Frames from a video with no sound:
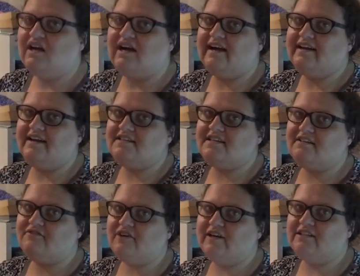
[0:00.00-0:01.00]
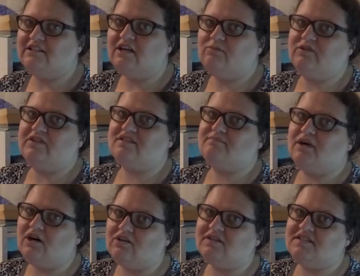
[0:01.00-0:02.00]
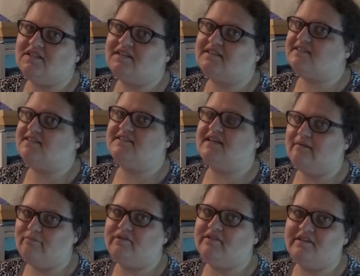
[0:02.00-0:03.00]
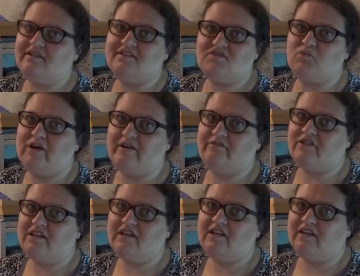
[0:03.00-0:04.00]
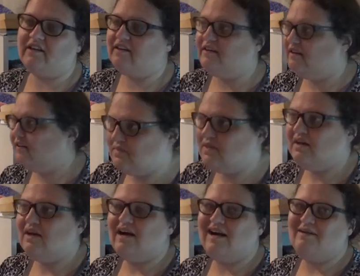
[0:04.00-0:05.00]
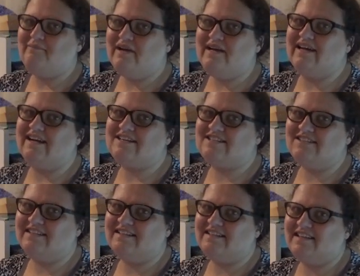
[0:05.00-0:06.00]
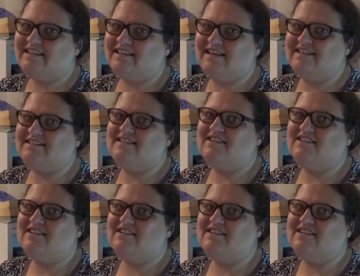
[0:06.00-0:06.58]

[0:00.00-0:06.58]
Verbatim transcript: I identify a lot with his politics, his empathy, his way of thinking, I may actually think that his